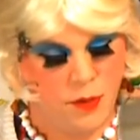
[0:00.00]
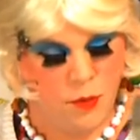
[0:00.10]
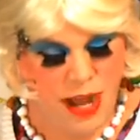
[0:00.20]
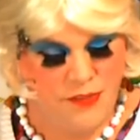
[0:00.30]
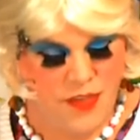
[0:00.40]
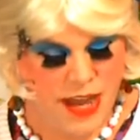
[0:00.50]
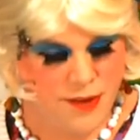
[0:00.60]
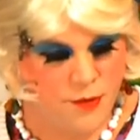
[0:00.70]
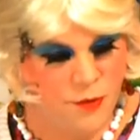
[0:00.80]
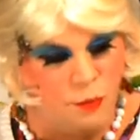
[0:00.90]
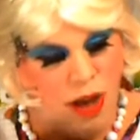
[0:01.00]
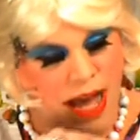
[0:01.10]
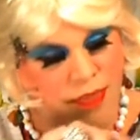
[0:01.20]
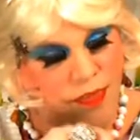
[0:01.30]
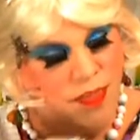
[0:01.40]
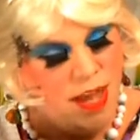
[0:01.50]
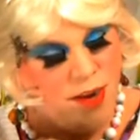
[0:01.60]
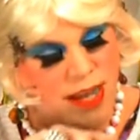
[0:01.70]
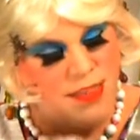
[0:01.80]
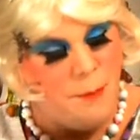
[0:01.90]
right there, right
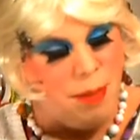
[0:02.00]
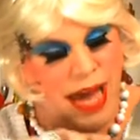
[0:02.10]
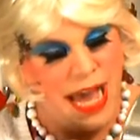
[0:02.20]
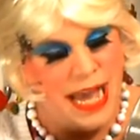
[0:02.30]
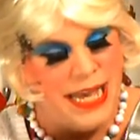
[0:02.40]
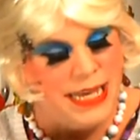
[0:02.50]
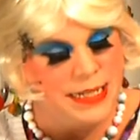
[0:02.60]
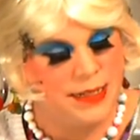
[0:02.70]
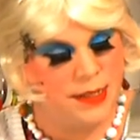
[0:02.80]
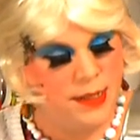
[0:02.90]
there in the pan.